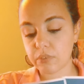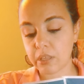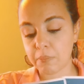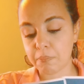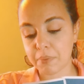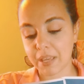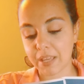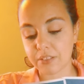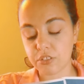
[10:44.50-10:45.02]

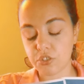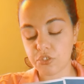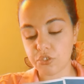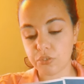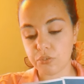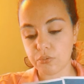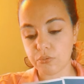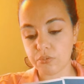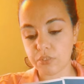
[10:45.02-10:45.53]
impacted
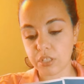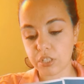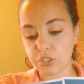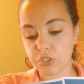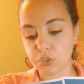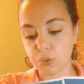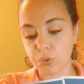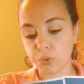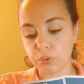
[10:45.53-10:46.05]
you, take a
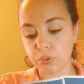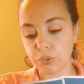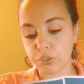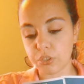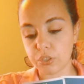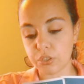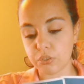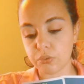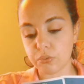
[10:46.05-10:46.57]
toll
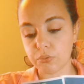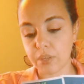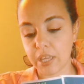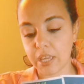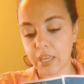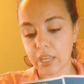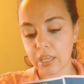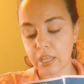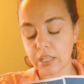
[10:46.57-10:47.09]
on you.
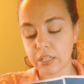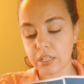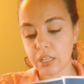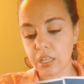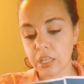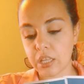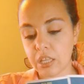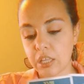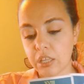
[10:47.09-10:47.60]
And
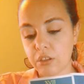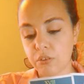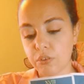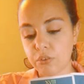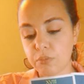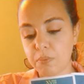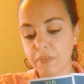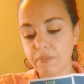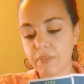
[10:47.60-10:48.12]
you
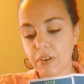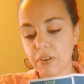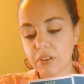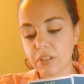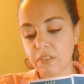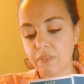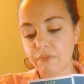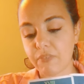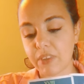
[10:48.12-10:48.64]
could be very
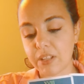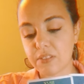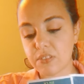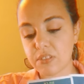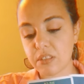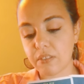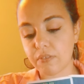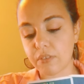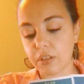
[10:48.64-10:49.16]

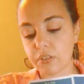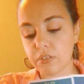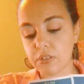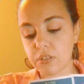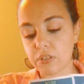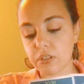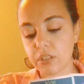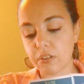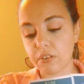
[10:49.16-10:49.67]
defensive
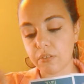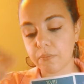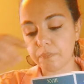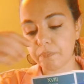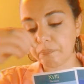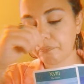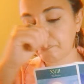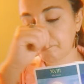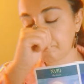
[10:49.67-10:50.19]
also here
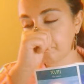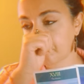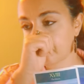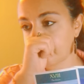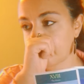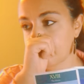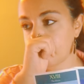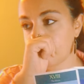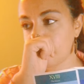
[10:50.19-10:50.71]

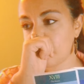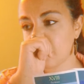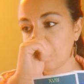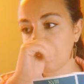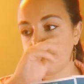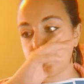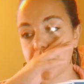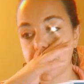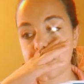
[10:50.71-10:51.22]

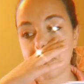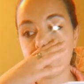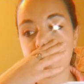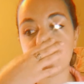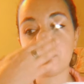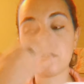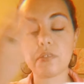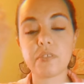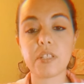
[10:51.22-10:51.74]
when it
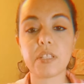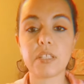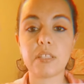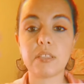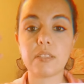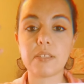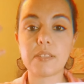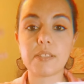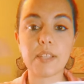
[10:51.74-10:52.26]
comes to
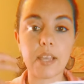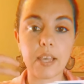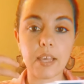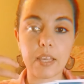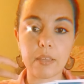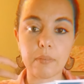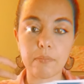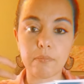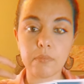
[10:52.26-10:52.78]
taking this
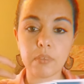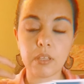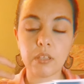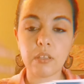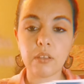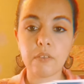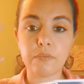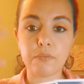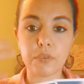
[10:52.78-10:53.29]
time
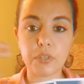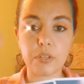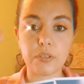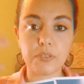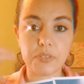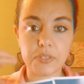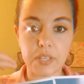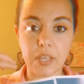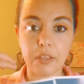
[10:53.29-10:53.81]
for
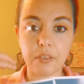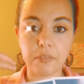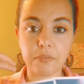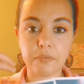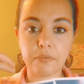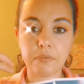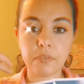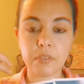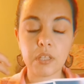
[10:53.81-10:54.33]

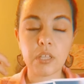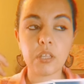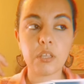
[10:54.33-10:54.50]
yourself